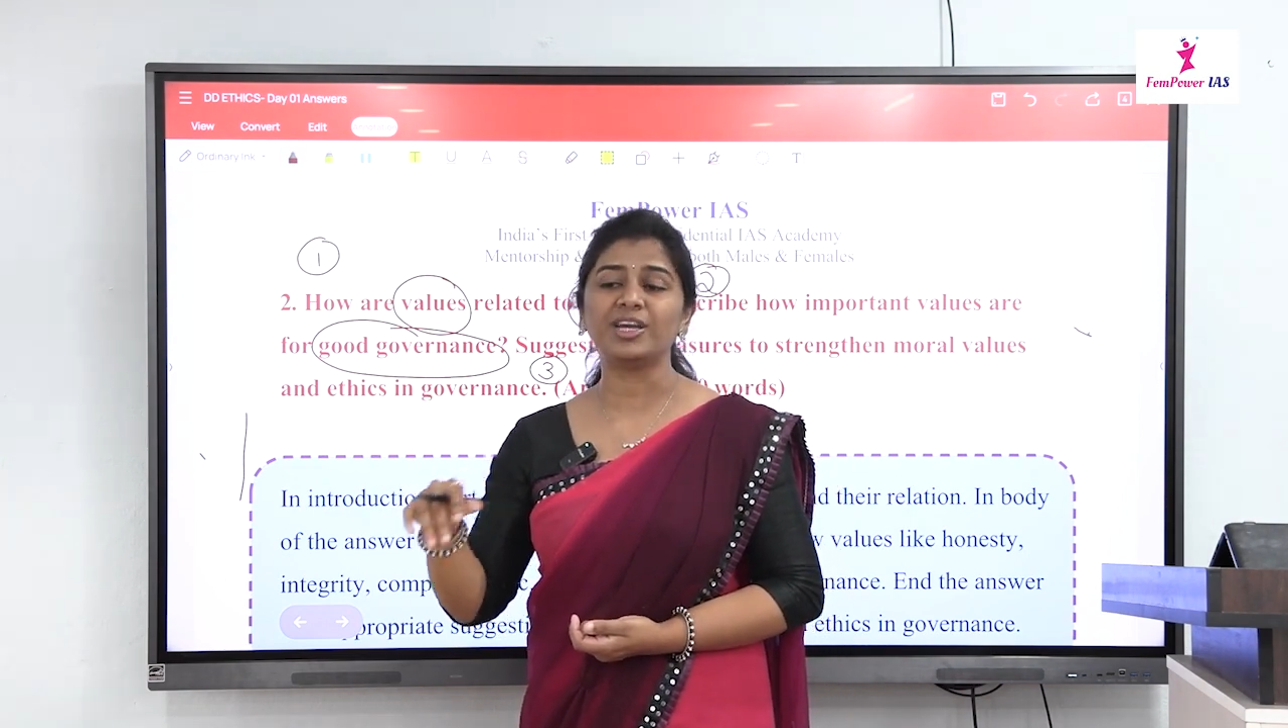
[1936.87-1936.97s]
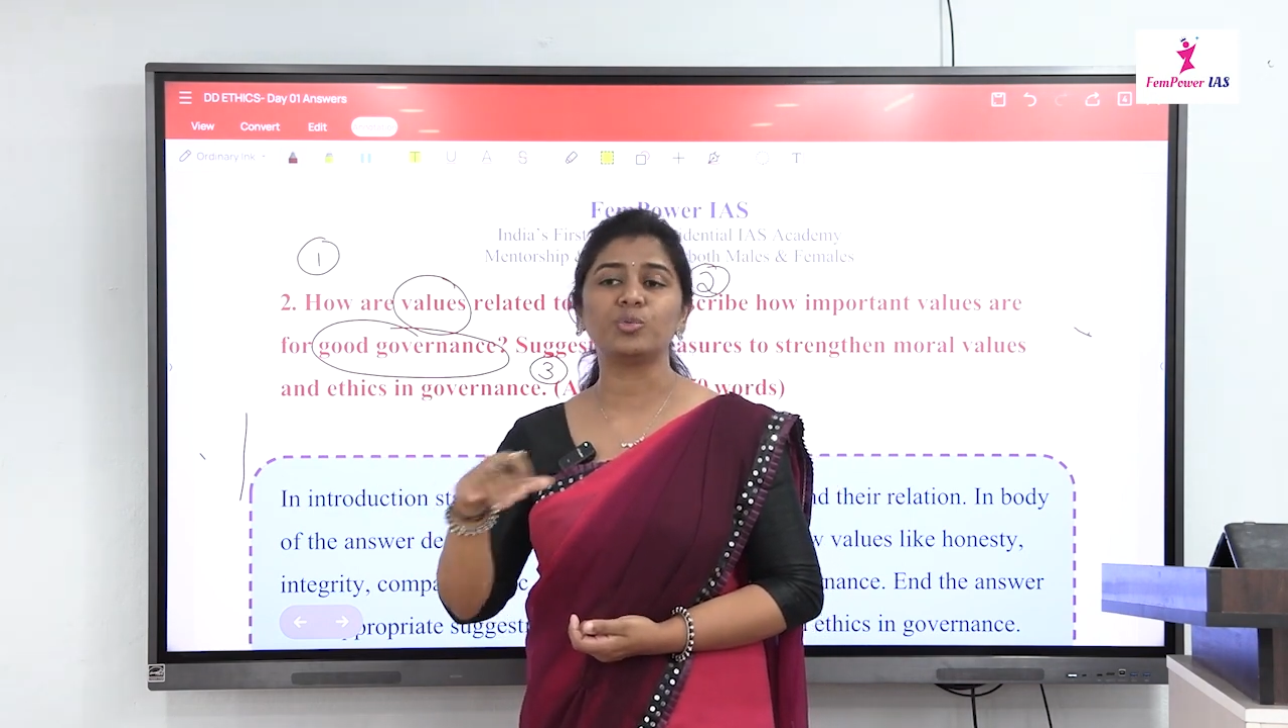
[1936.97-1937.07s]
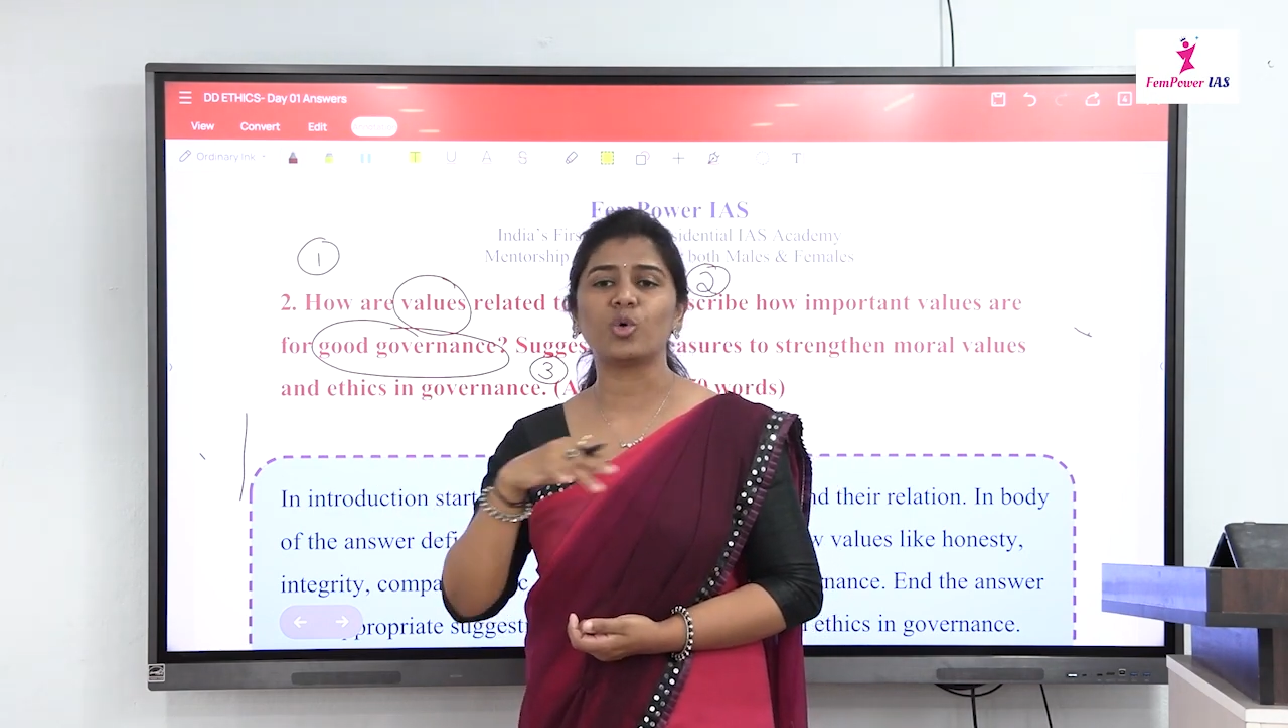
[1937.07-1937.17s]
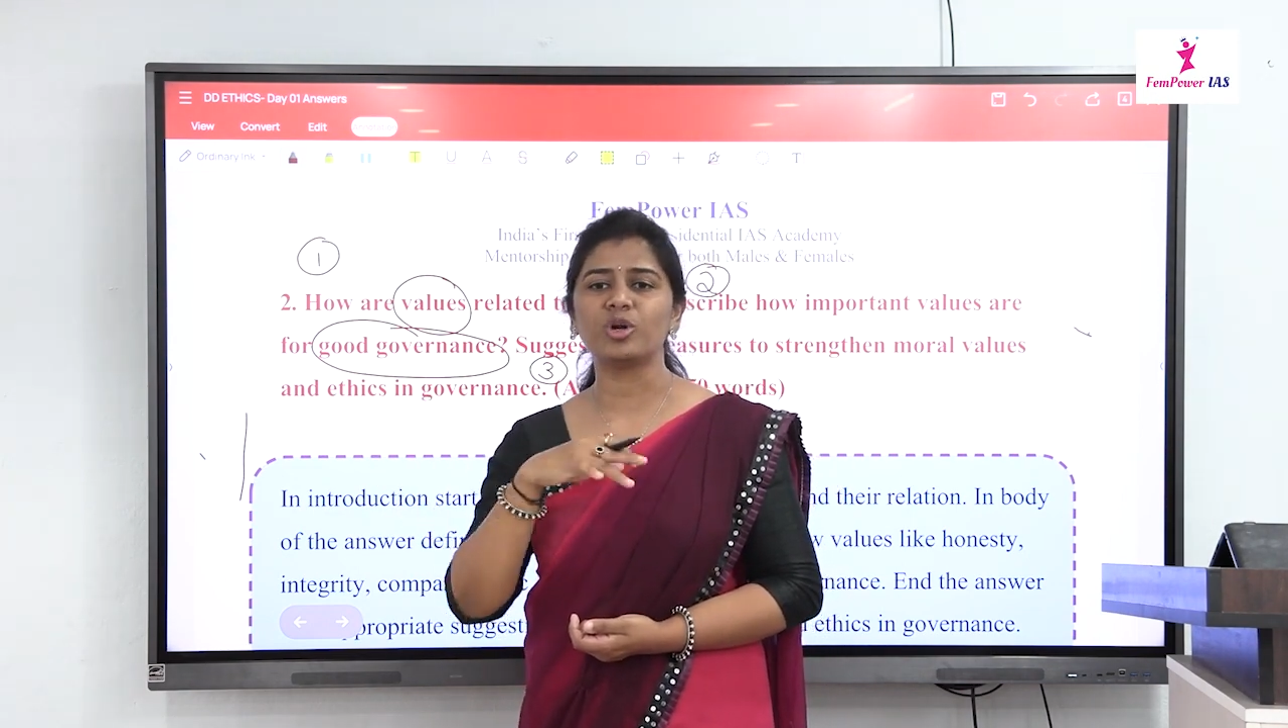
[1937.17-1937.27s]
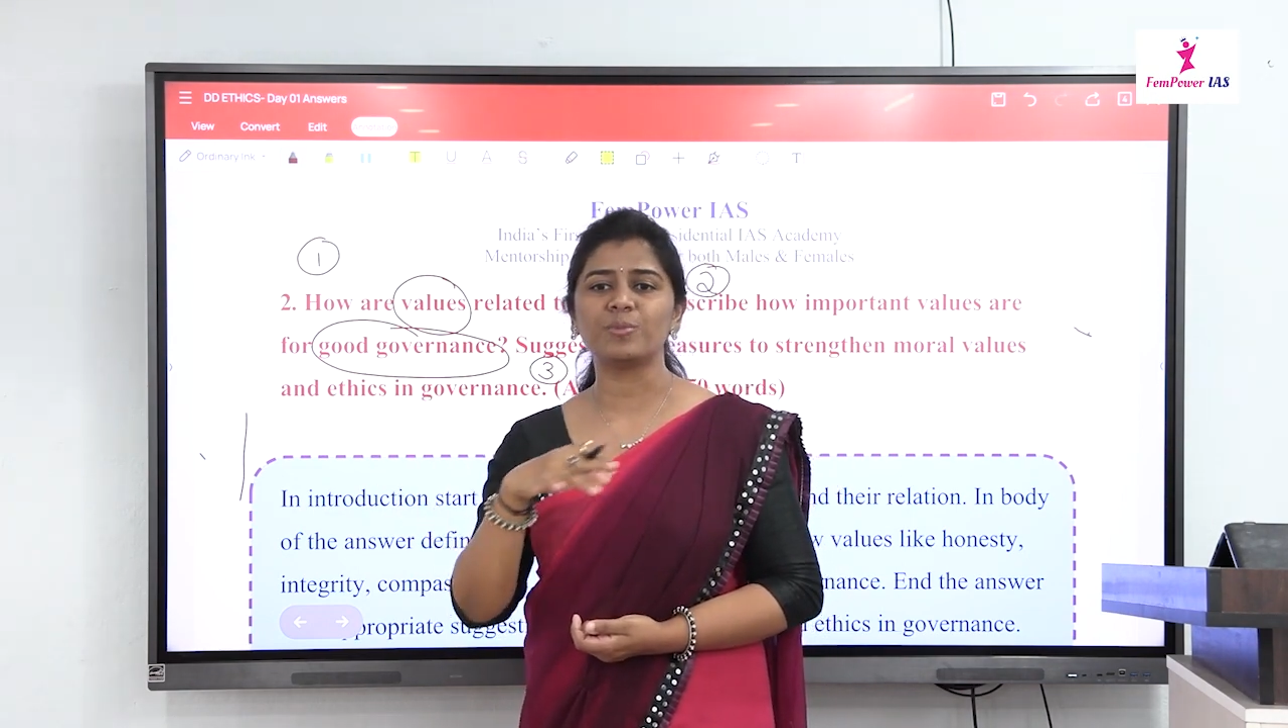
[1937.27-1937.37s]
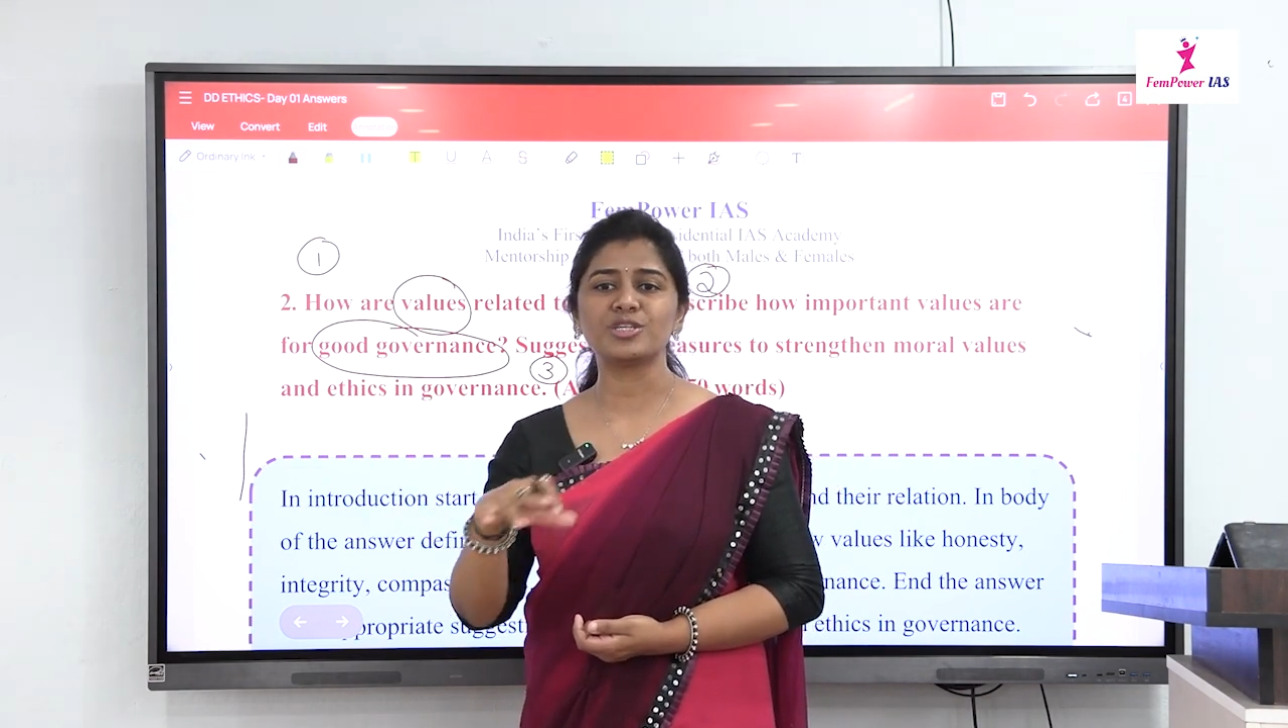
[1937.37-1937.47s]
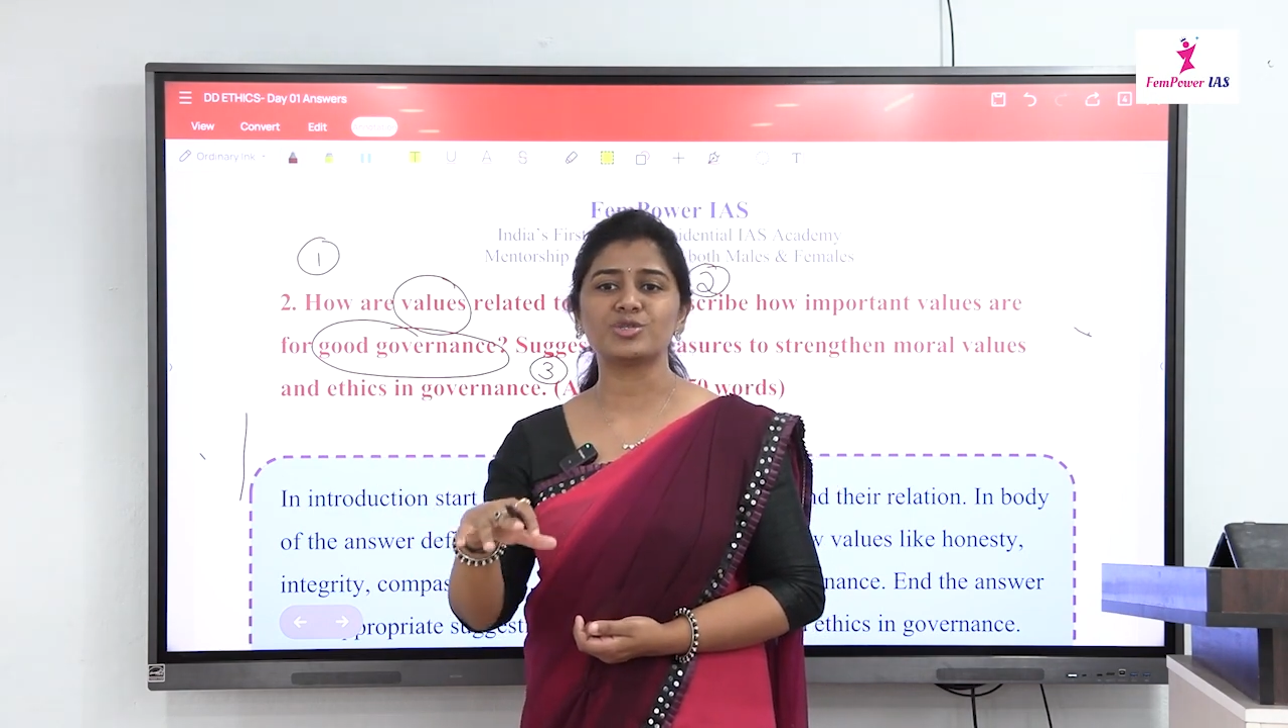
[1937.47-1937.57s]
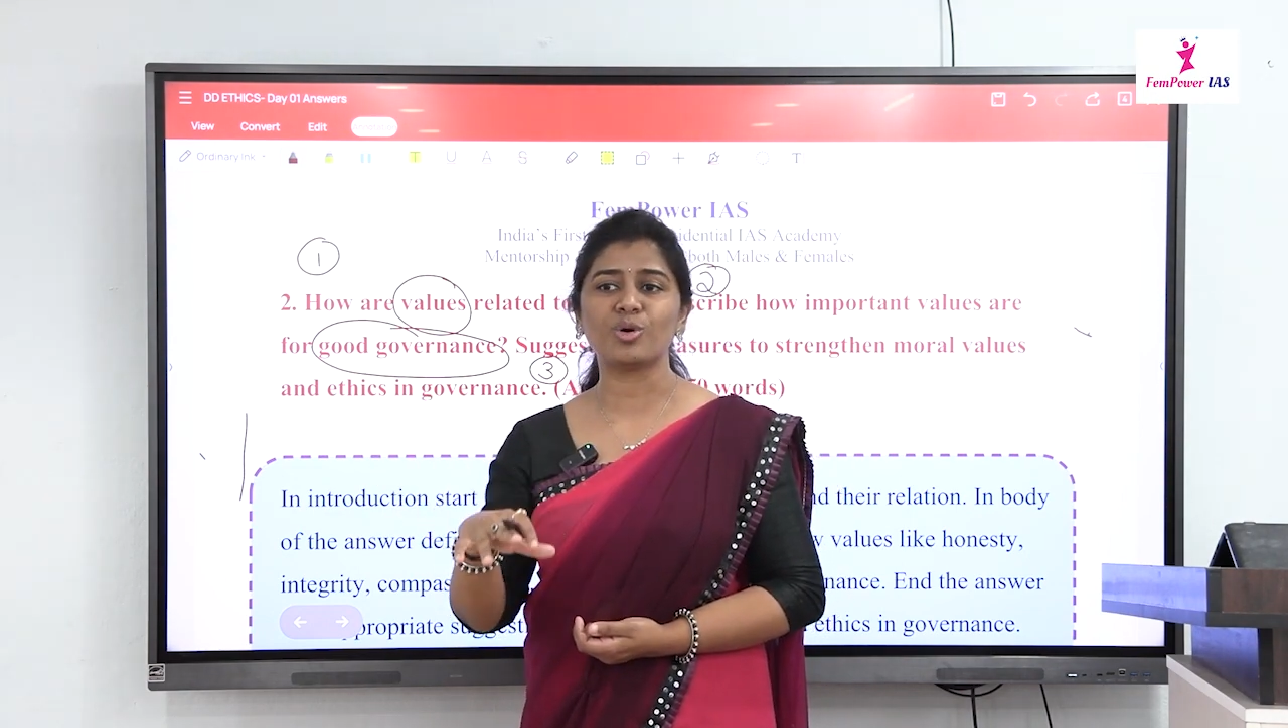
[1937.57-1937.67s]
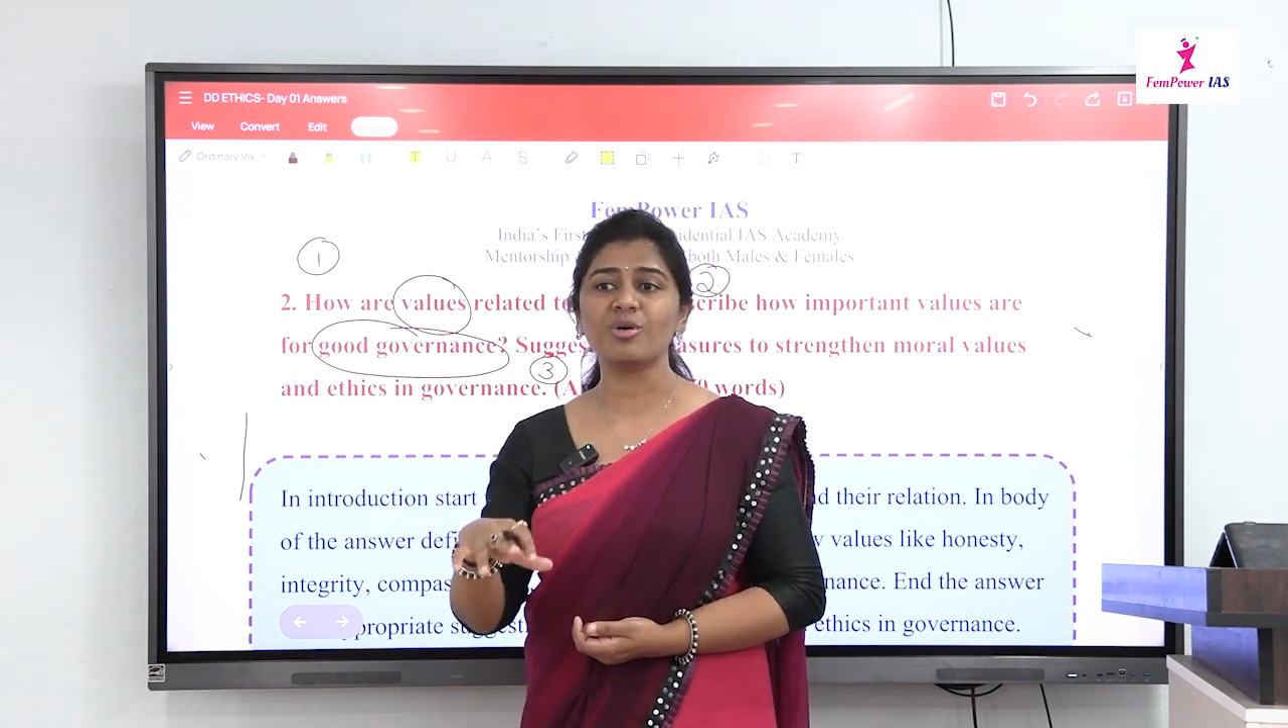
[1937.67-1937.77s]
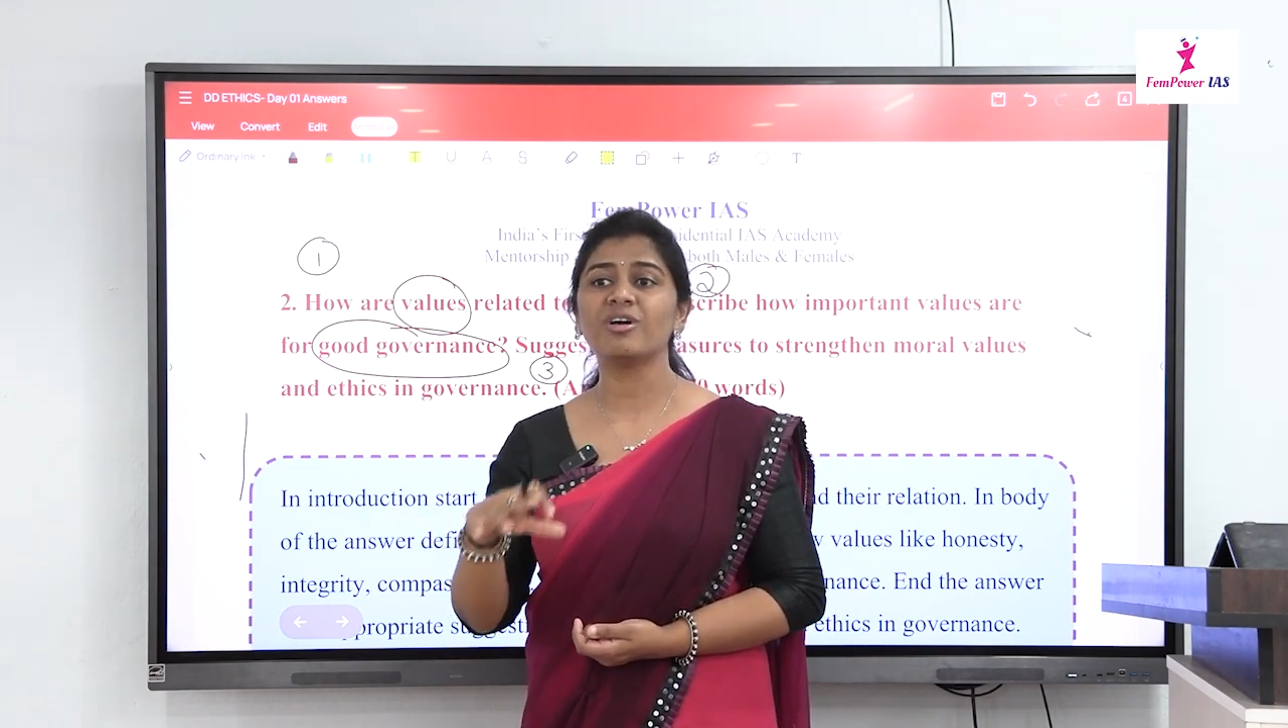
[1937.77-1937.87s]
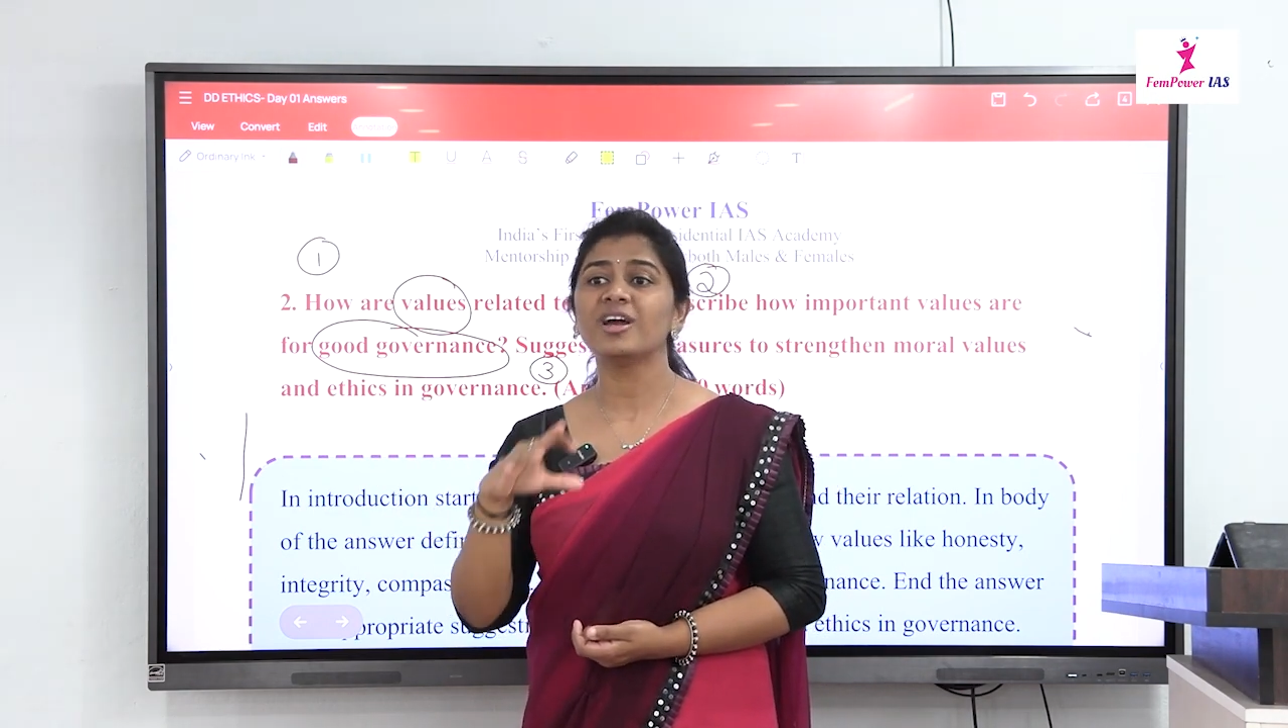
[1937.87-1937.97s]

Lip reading: it won't be so